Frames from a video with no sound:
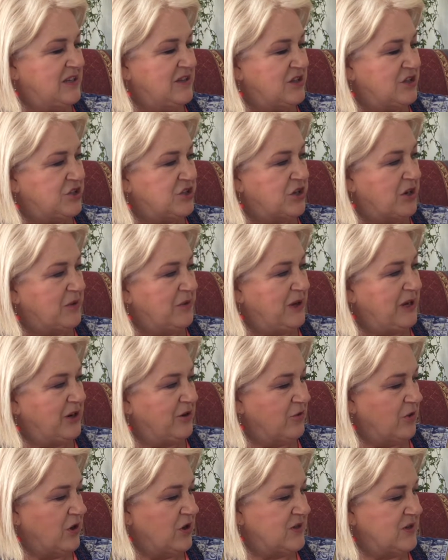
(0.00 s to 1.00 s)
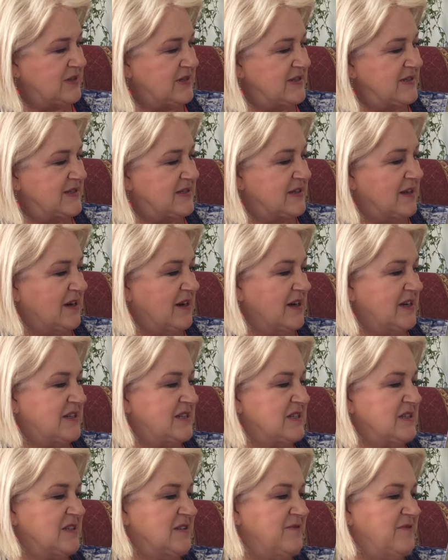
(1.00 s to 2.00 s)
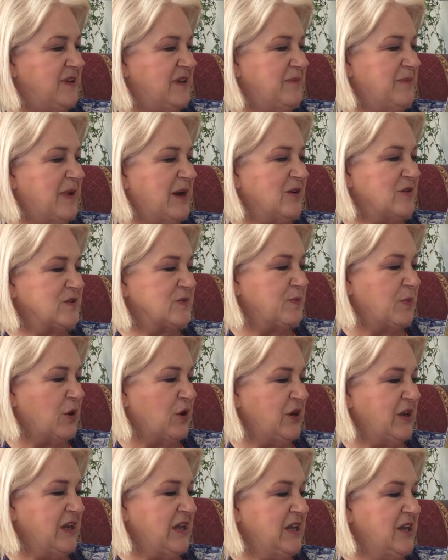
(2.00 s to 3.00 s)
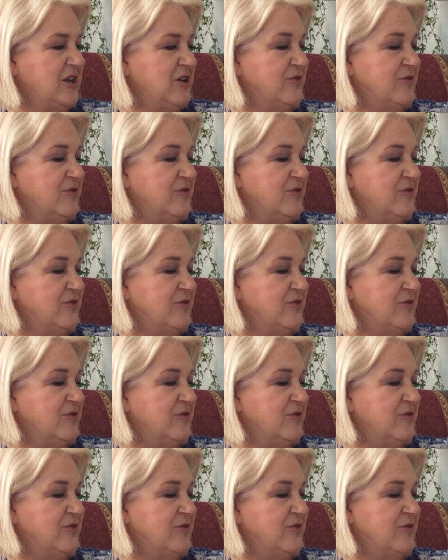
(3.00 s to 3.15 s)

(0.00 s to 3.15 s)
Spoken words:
The joey grows inside the female's body